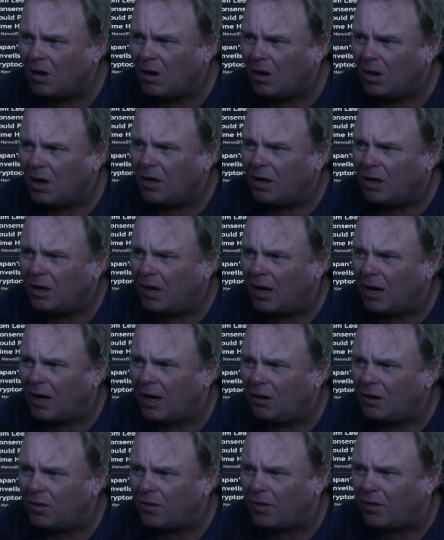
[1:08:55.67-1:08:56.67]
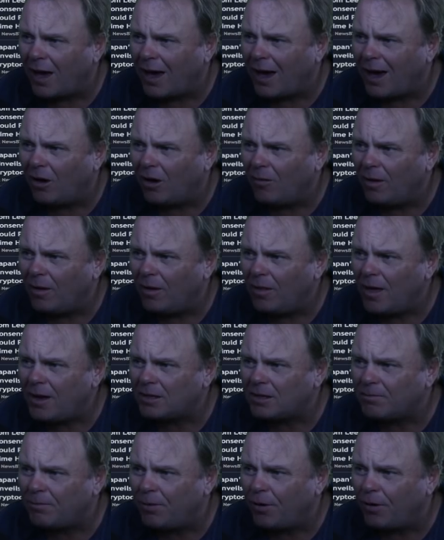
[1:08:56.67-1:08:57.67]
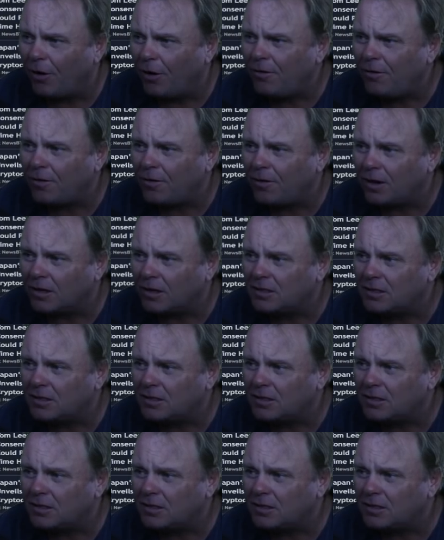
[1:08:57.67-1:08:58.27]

Yeah, look at that. I mean, that is perfect.